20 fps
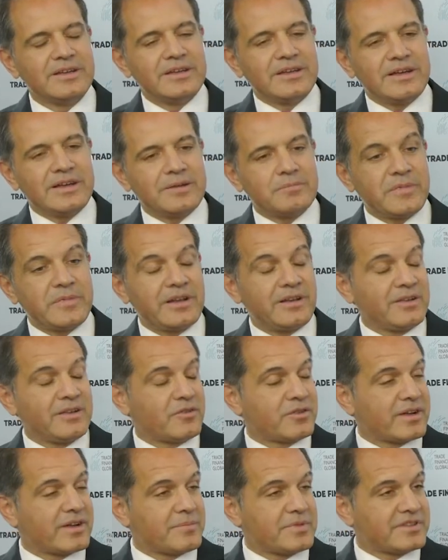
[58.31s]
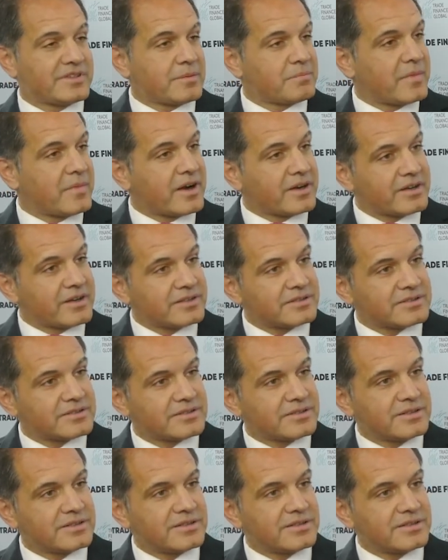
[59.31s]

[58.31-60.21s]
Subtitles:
and mainly on capital markets